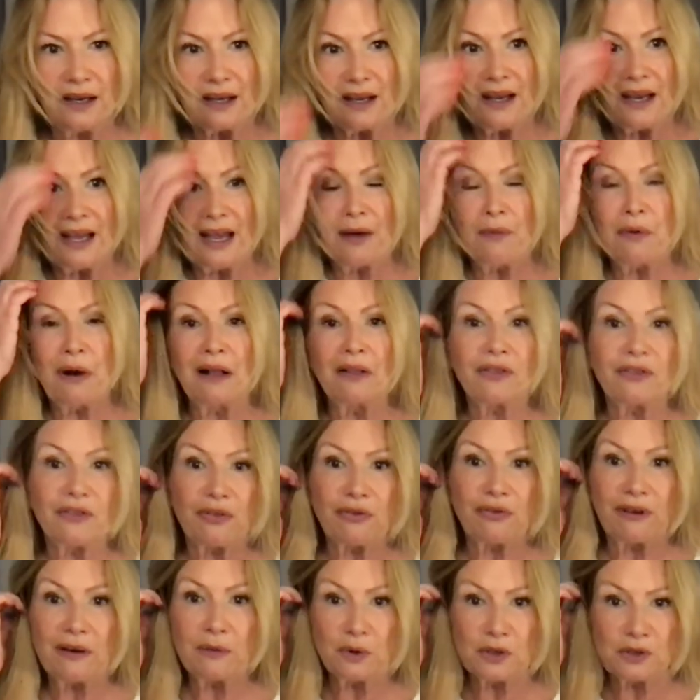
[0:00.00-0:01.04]
well, the
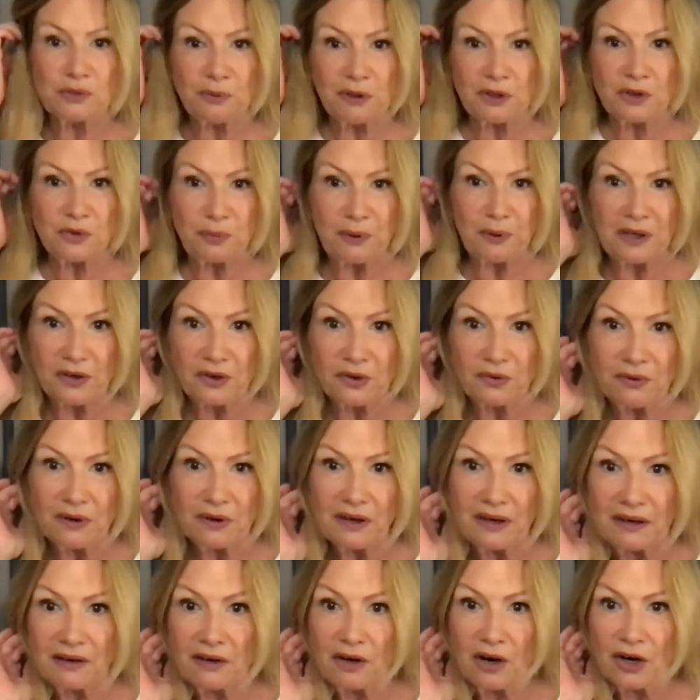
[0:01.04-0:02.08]
thing was much bigger
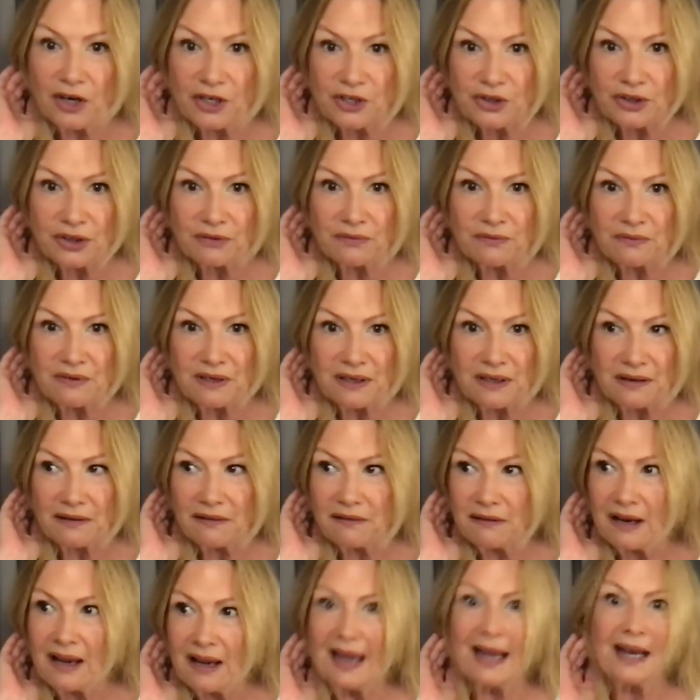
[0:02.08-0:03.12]
and larger
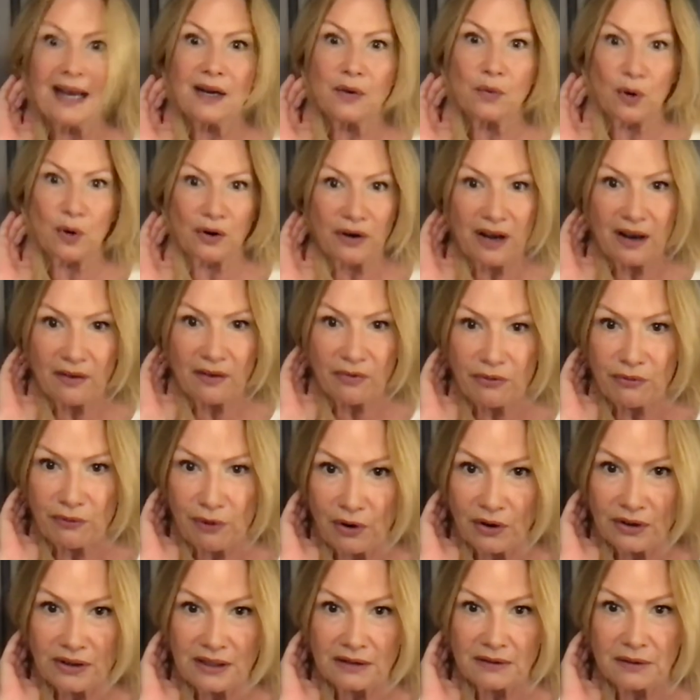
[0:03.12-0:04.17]
than anyone had
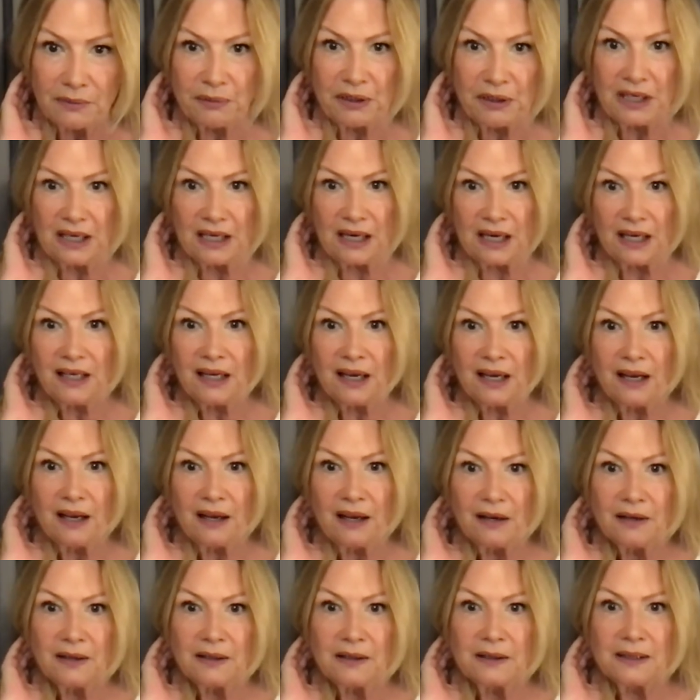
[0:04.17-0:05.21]
thought at the beginning.
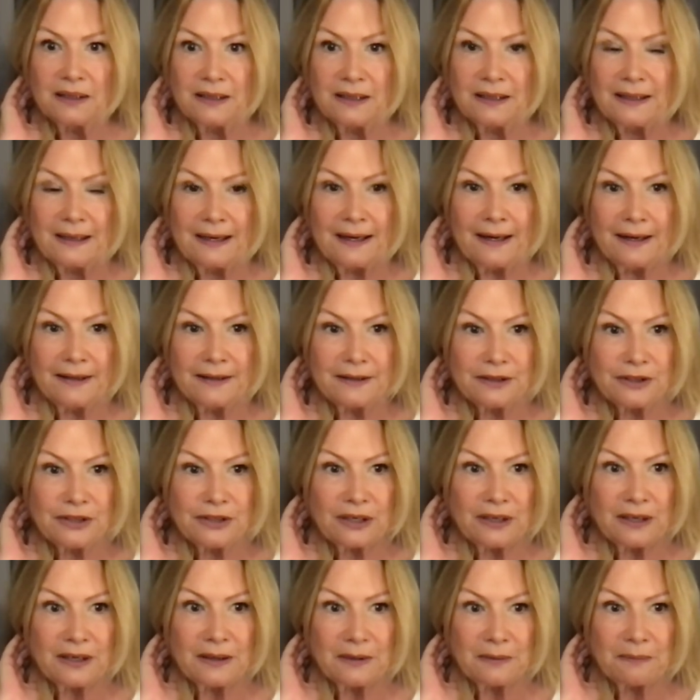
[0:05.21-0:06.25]

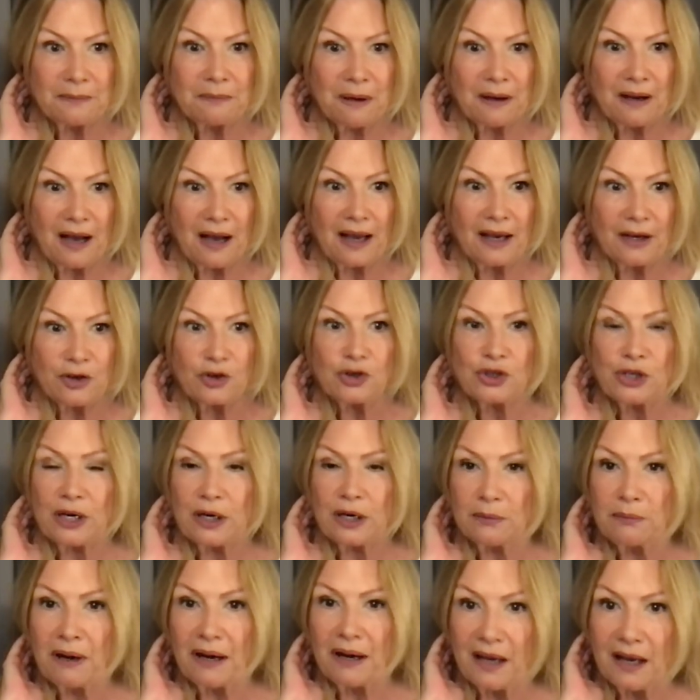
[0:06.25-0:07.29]
And I
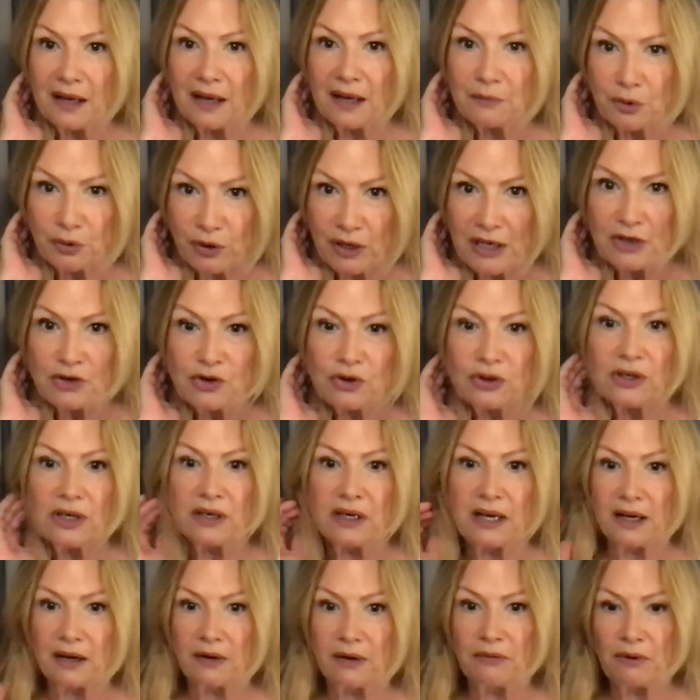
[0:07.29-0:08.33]
shared my admiration and
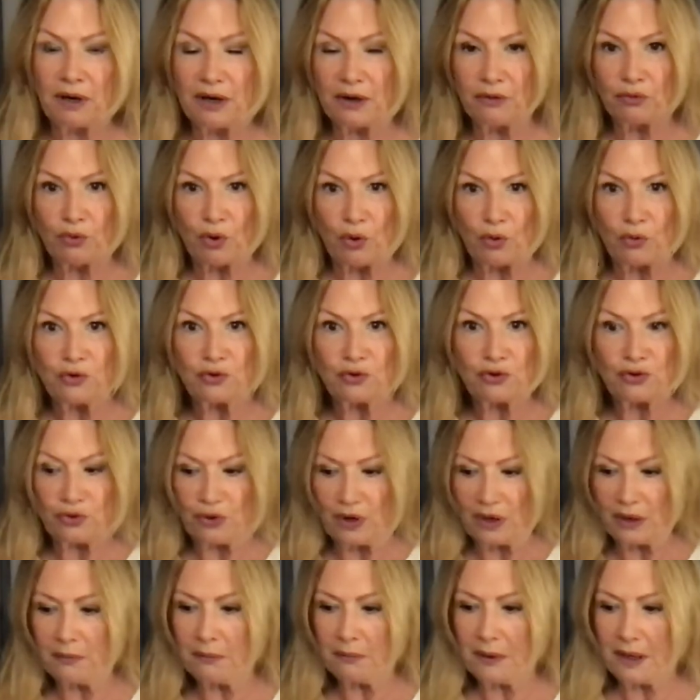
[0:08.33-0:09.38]
I wrote to
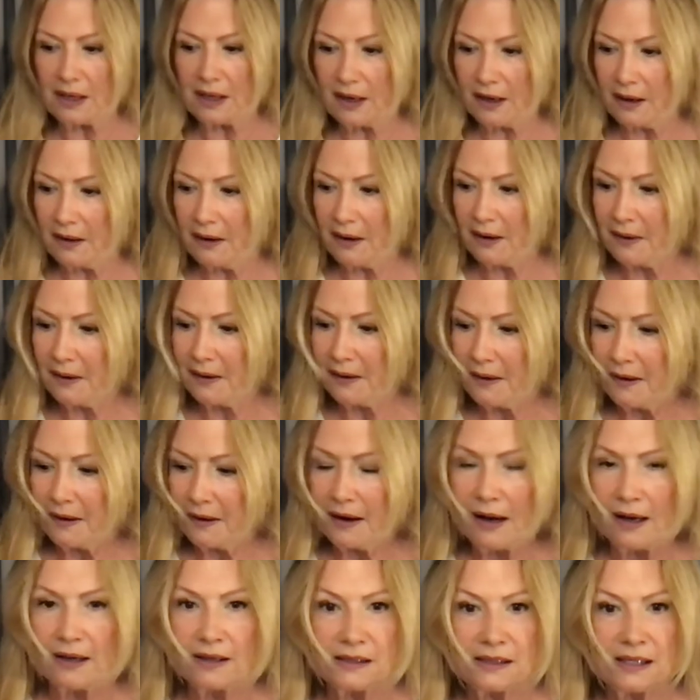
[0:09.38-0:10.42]
him and I
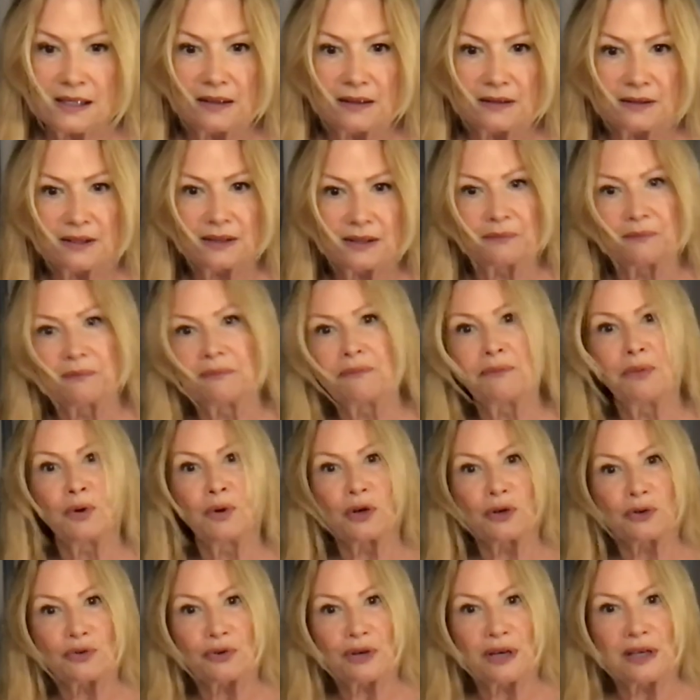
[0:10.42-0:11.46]
sent some
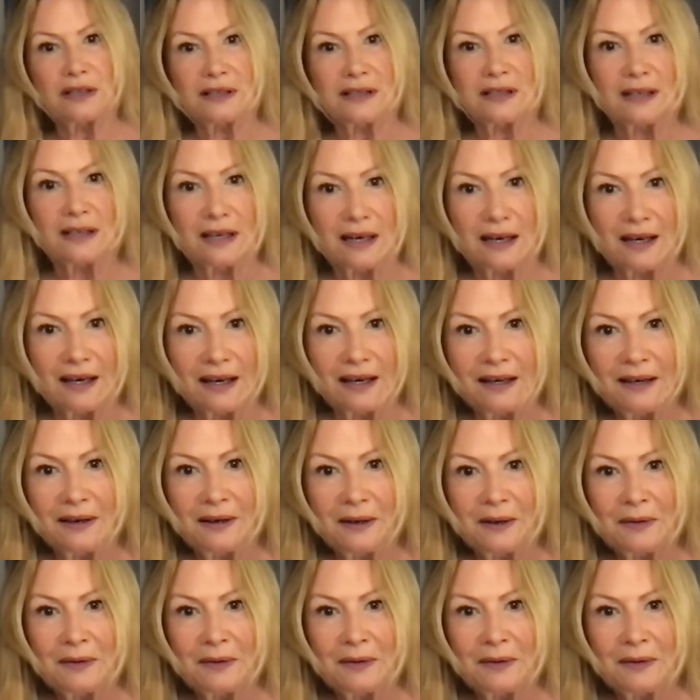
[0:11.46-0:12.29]
portraits that I